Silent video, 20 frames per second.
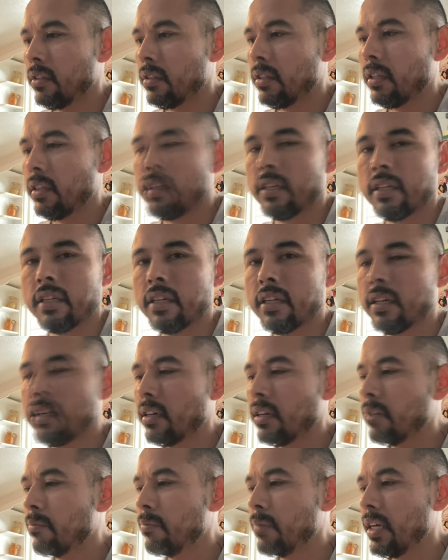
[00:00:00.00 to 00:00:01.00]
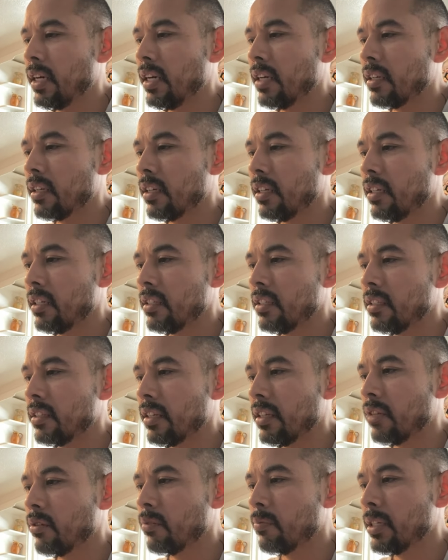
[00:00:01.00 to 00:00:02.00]
They think he could come back, and he's
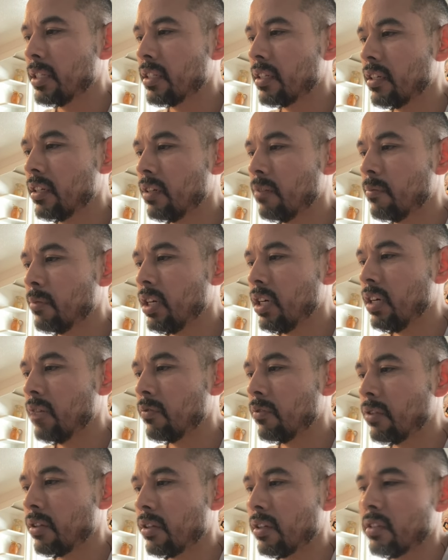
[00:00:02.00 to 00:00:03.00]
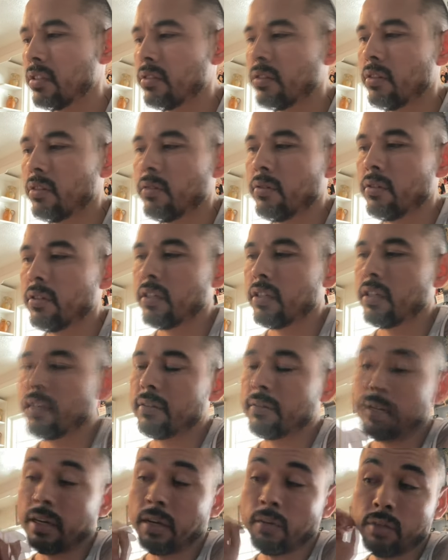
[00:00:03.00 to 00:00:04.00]
either about to cut him off or they're going to start going in.
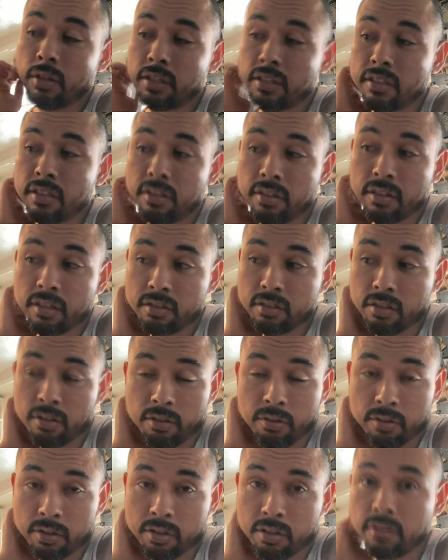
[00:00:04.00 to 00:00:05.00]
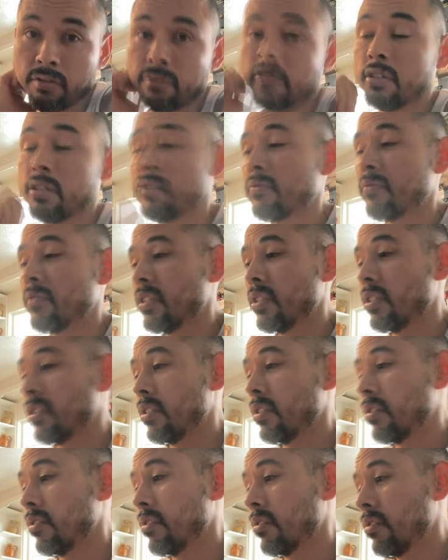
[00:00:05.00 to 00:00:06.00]
I want to say they're going to start going into the false
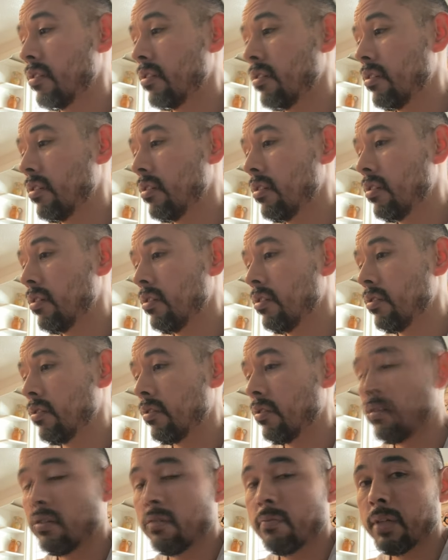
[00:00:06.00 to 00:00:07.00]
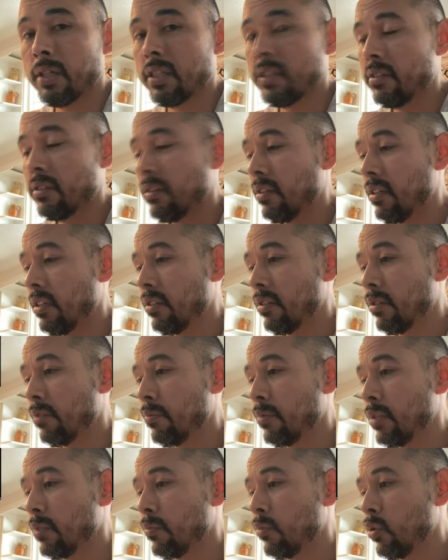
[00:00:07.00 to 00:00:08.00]
finishes. So they're about to start hitting their
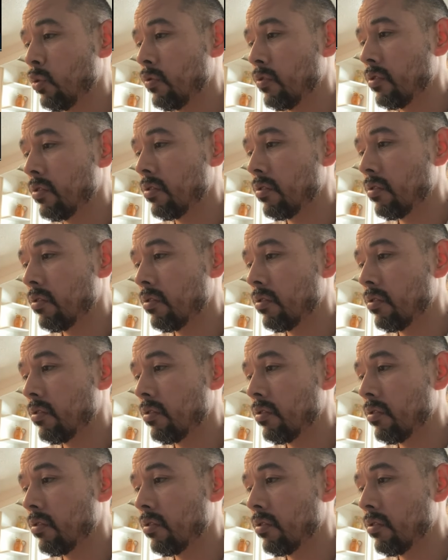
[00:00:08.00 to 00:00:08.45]
big moves.